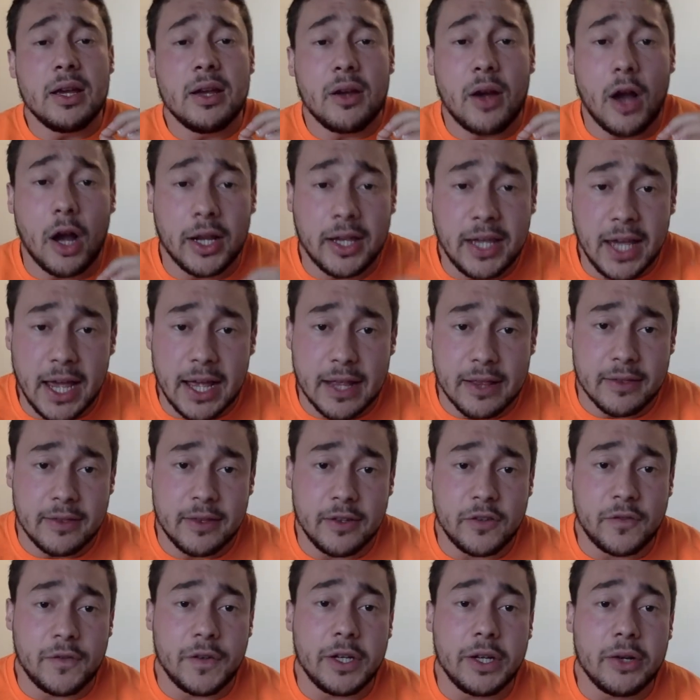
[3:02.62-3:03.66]
Again, this
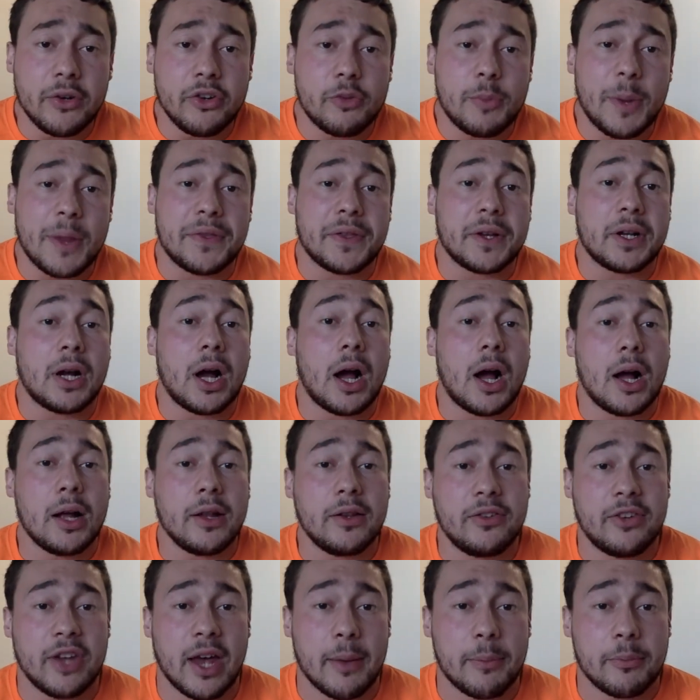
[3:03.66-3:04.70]
video is about the
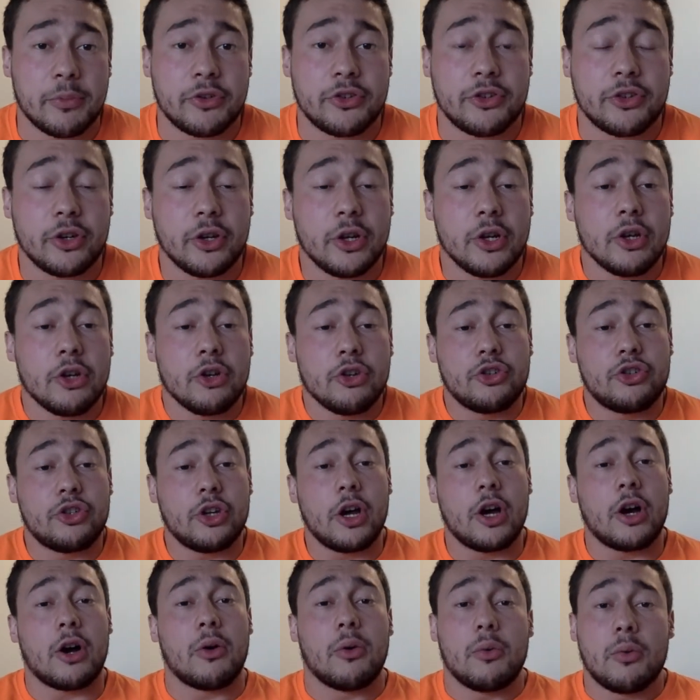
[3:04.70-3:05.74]
concepts.
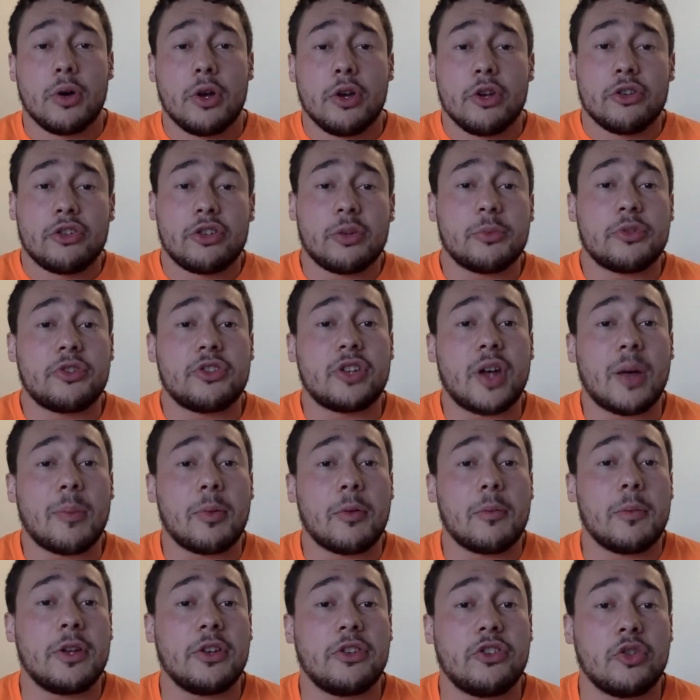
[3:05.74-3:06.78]
So, some
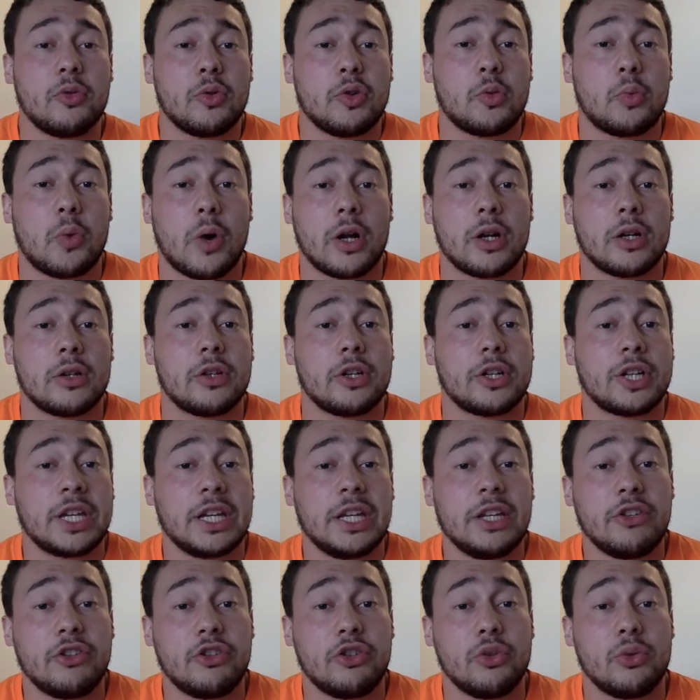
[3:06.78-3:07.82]
supplements you would want to look
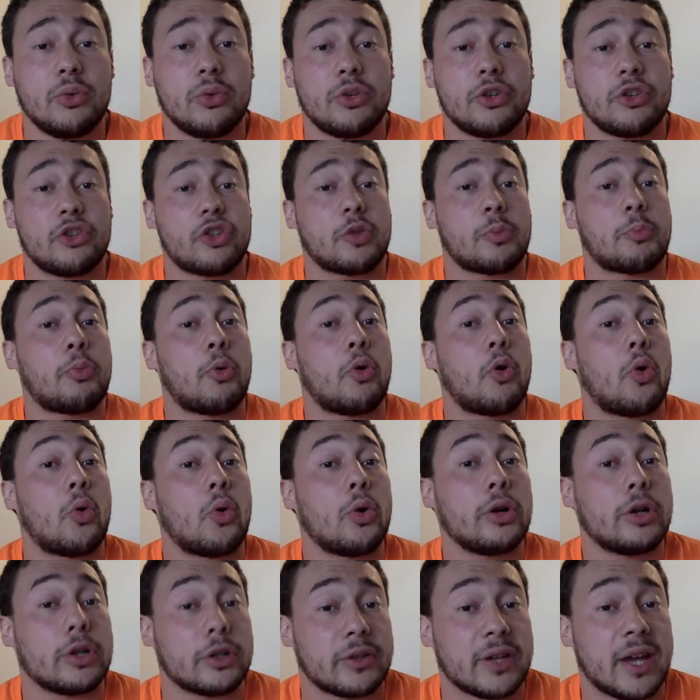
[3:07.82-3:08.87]
into to
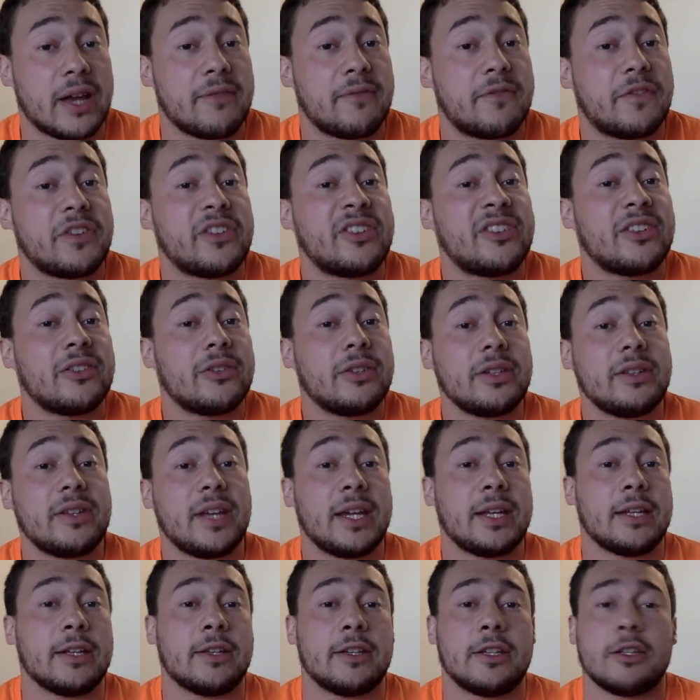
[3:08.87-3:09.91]
support and
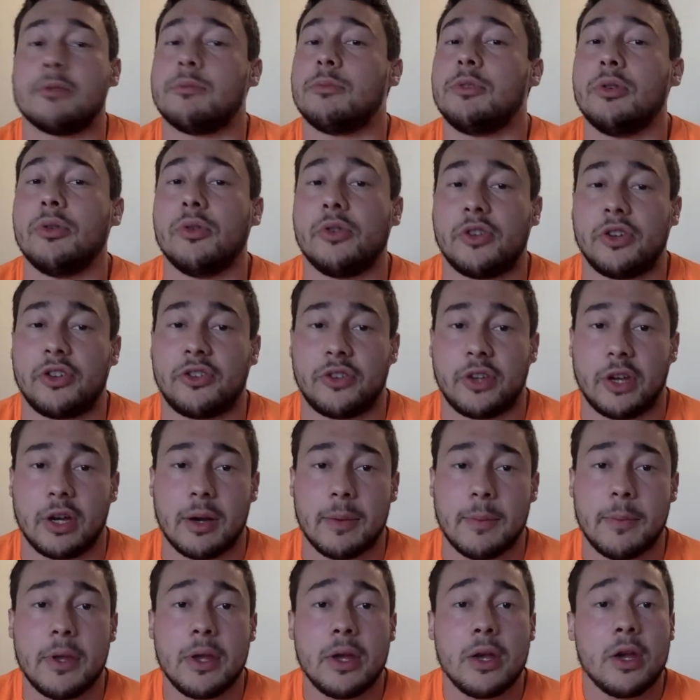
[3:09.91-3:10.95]
facilitate the immune
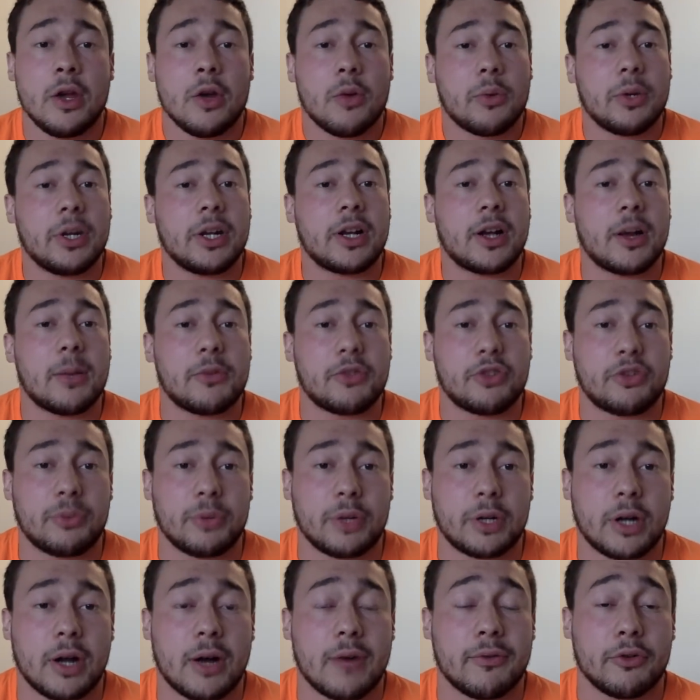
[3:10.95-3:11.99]
system when it comes to
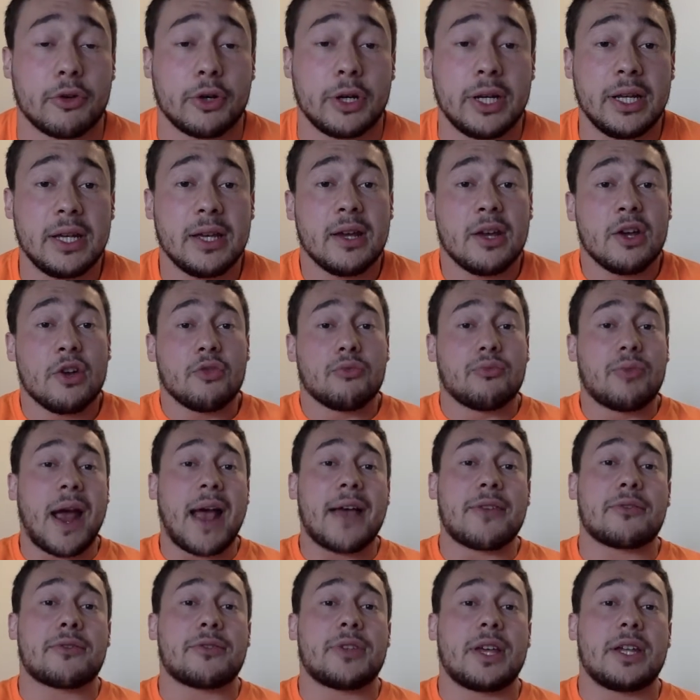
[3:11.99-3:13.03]
recovery,
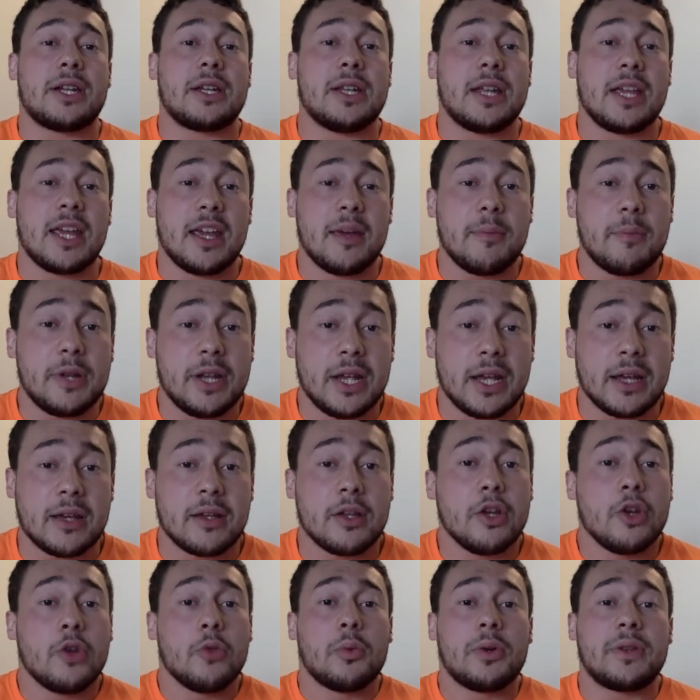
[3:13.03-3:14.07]
rather than inhibit it
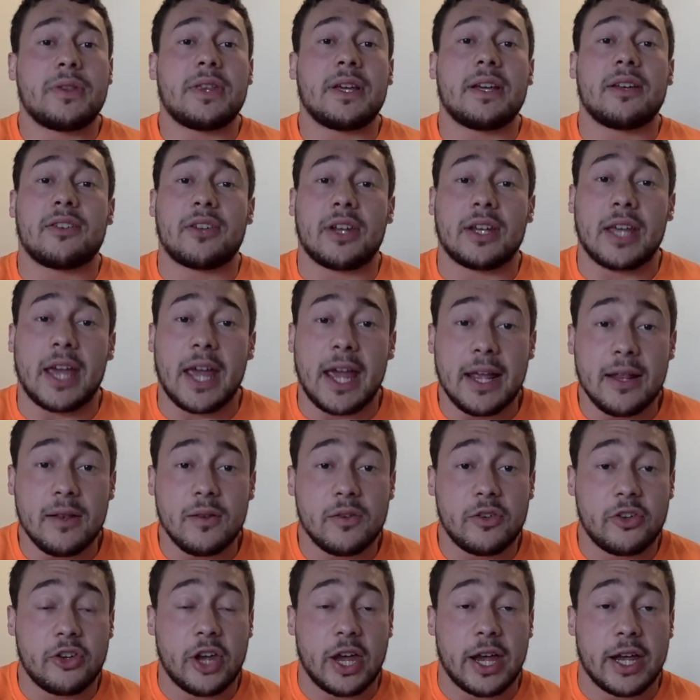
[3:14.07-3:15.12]
with things like
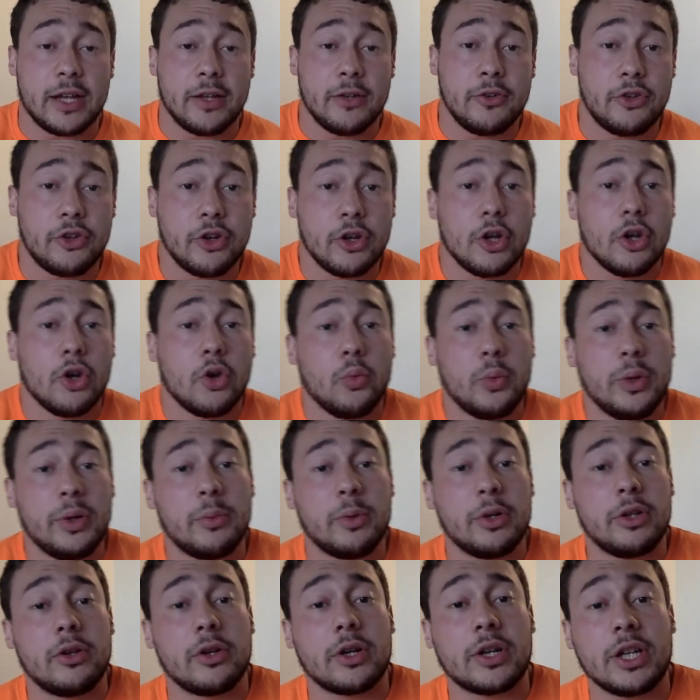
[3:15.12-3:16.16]
NSAIDs, we
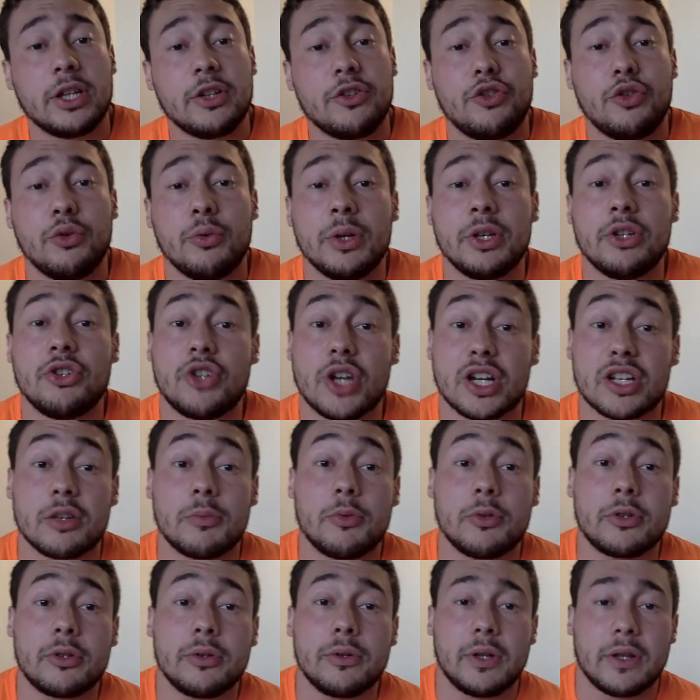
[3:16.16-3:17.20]
would look into
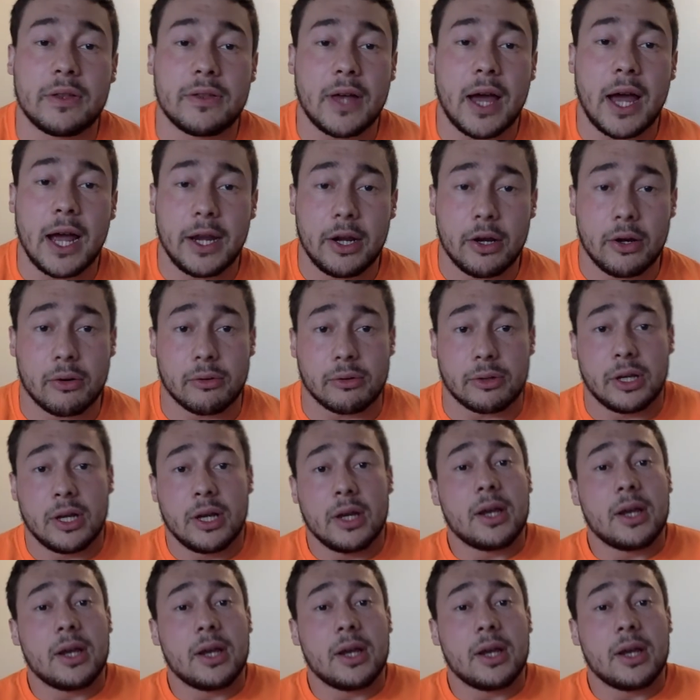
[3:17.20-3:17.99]
injectable glutathione.